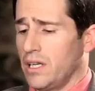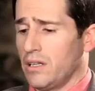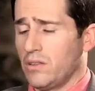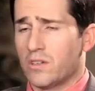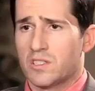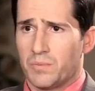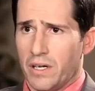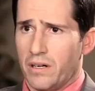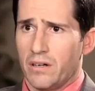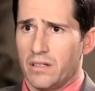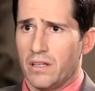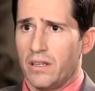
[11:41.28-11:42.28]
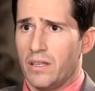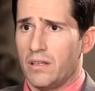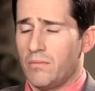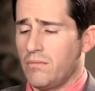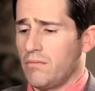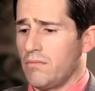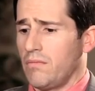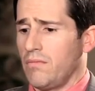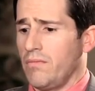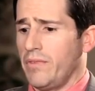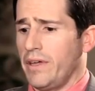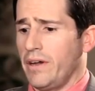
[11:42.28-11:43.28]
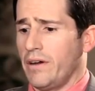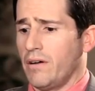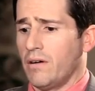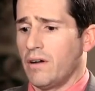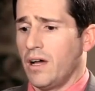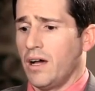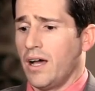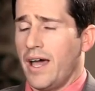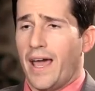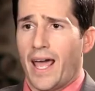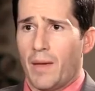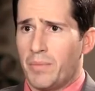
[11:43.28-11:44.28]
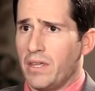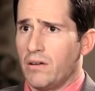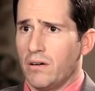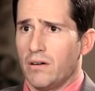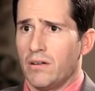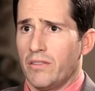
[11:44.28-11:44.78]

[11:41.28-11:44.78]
it looks better to them, they're happier,